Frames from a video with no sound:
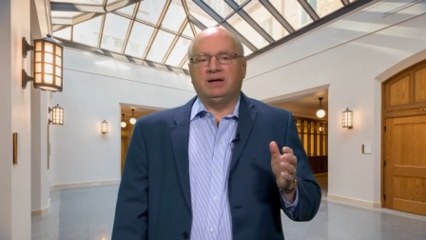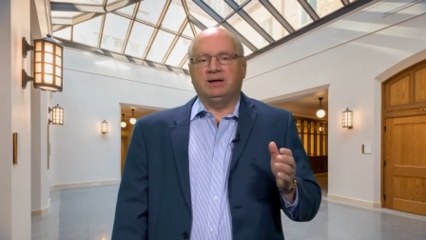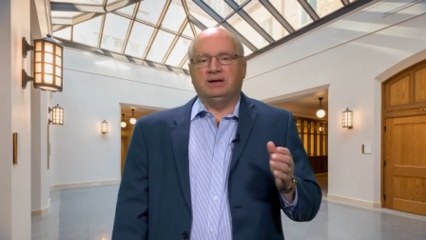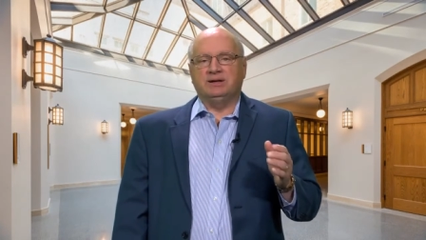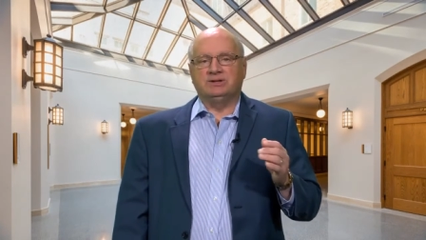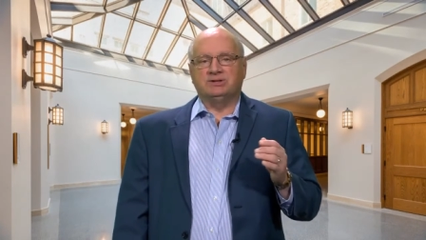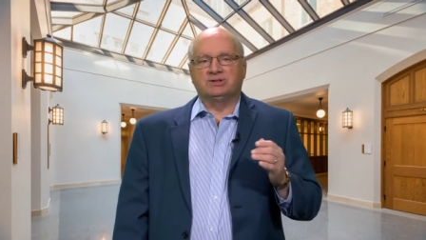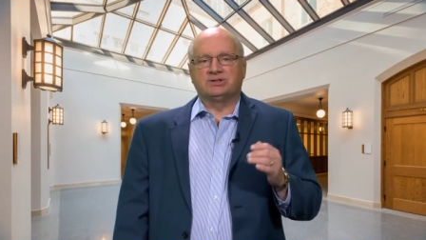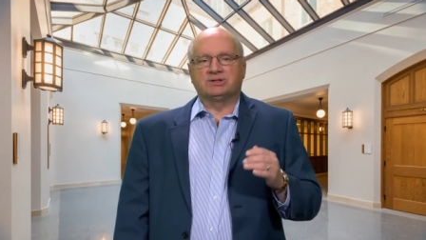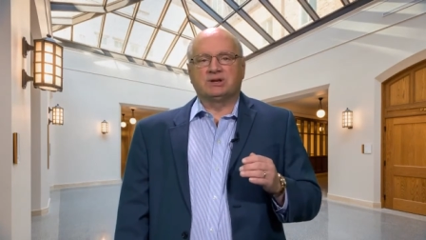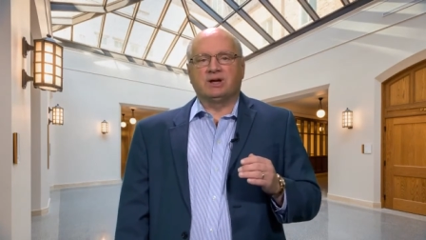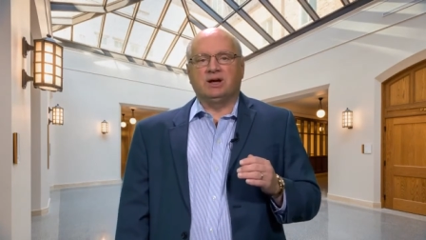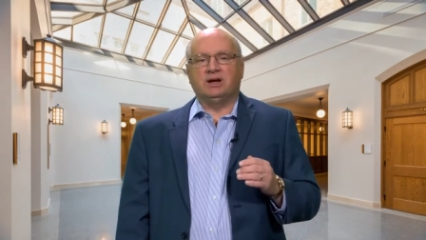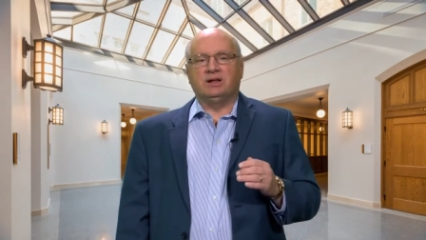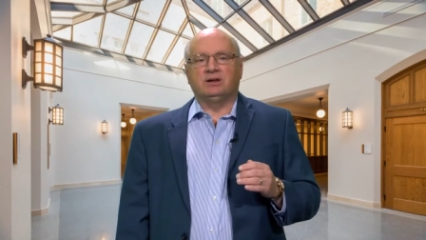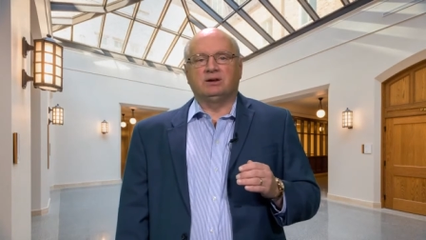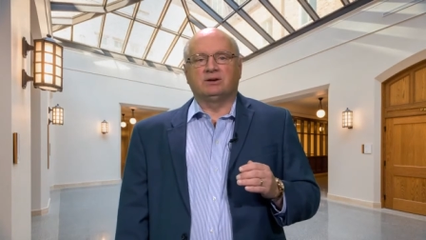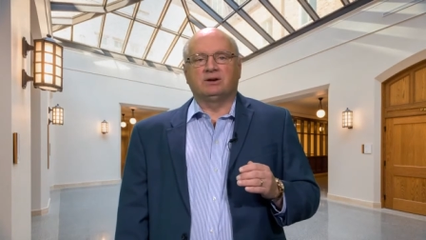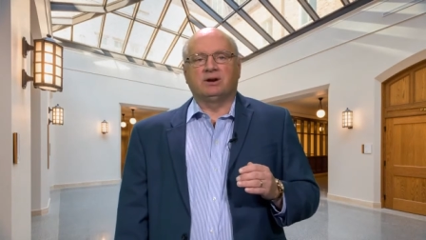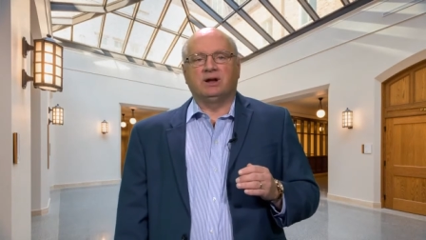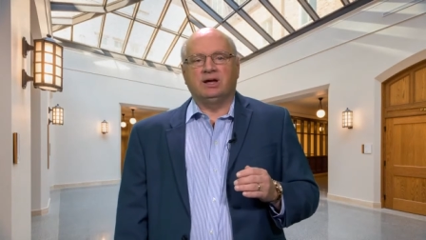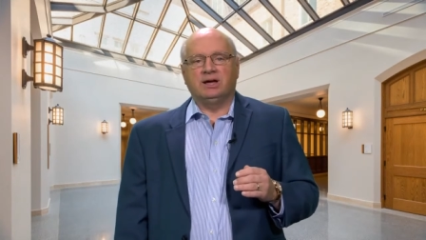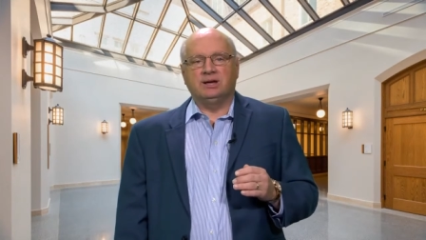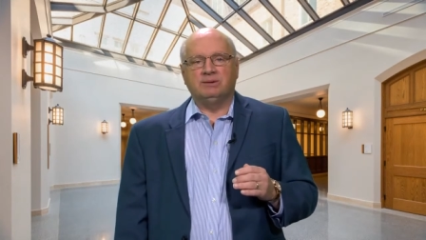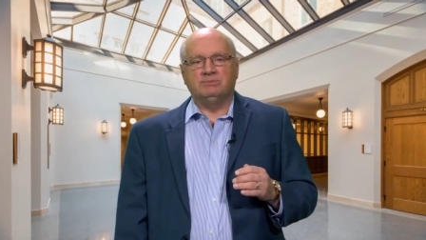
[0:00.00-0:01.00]
and scholar
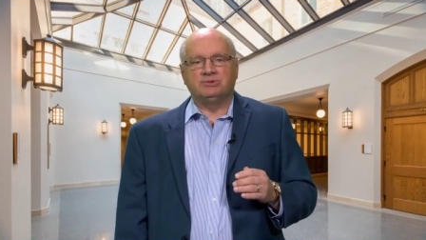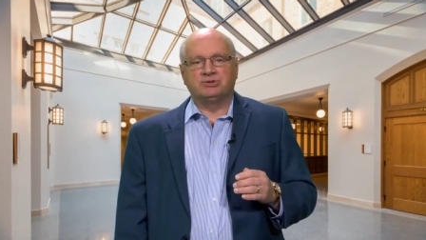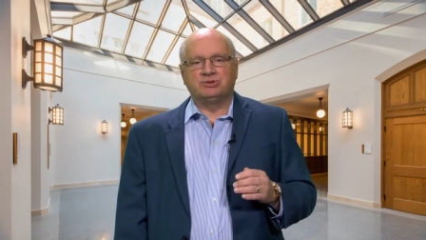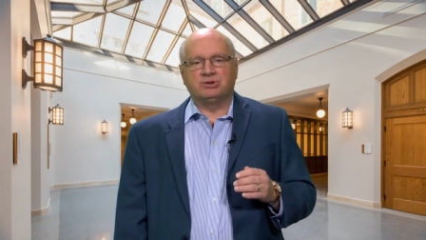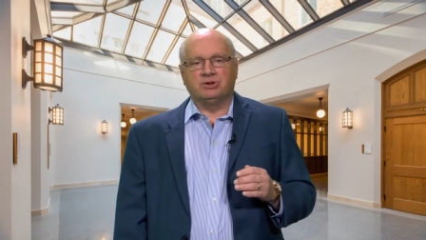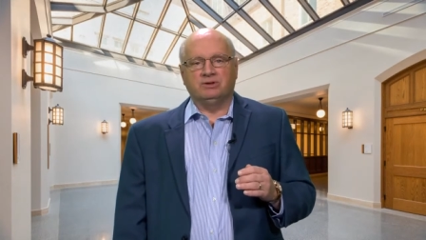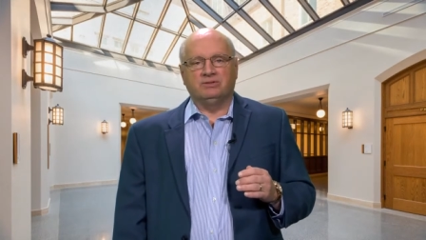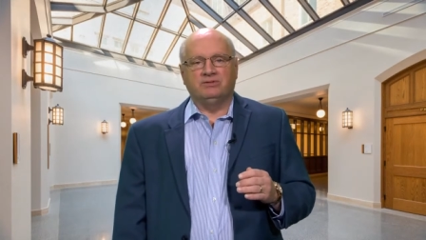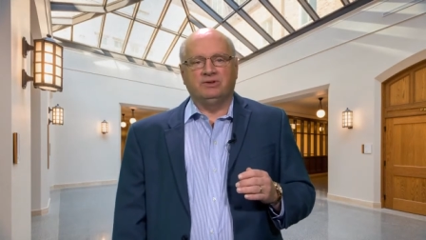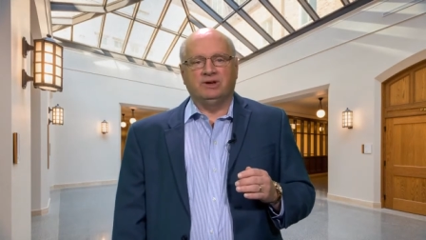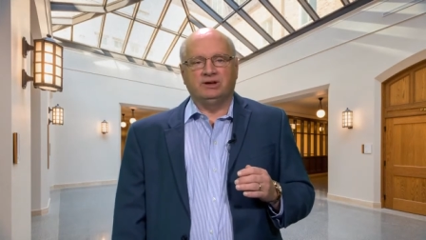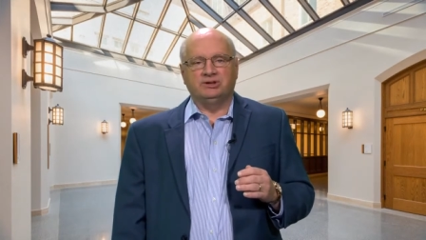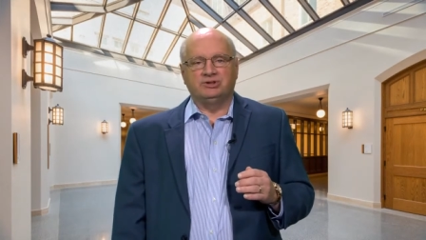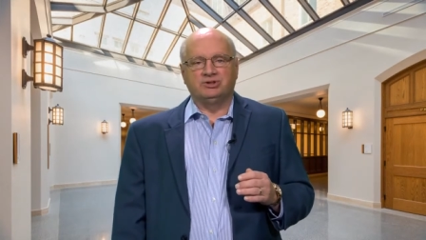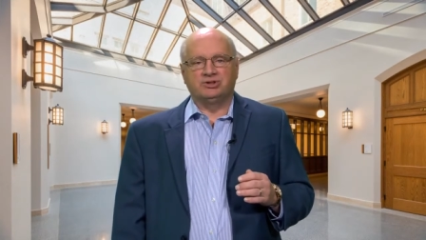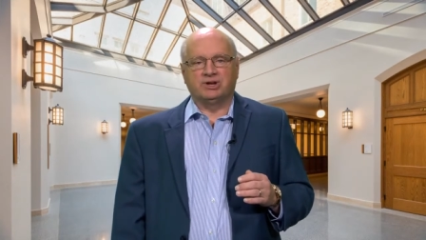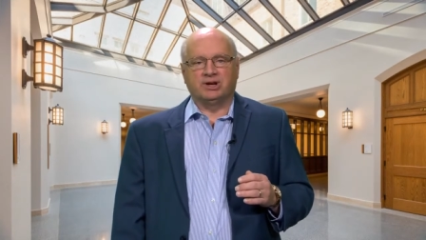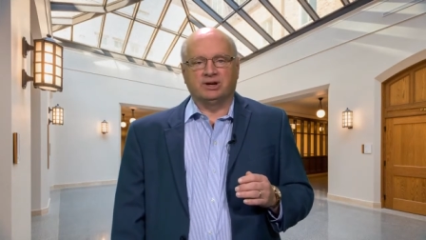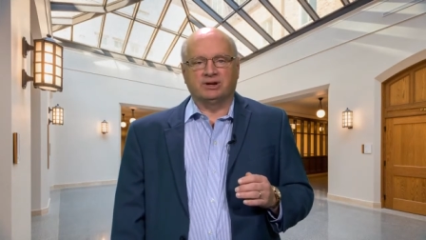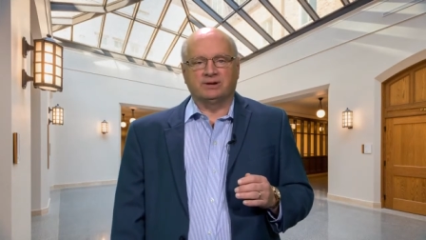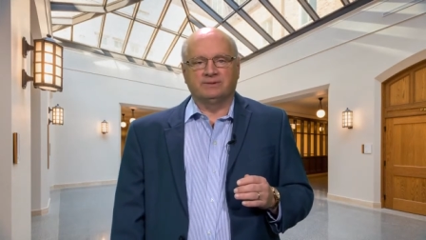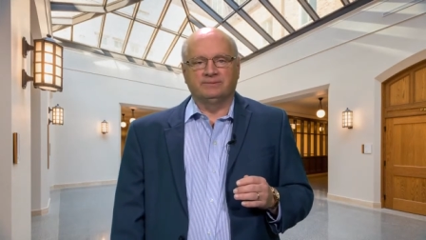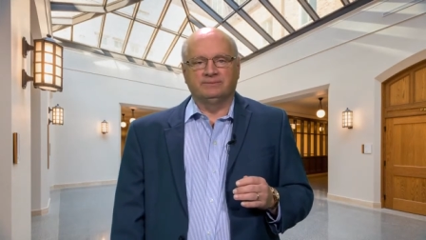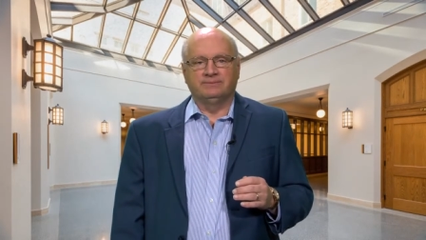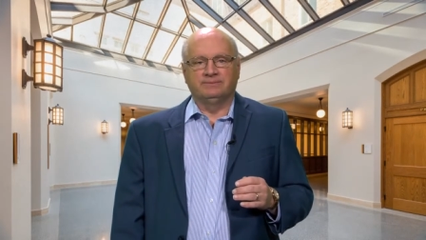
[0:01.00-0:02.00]
Haim Soloveitchik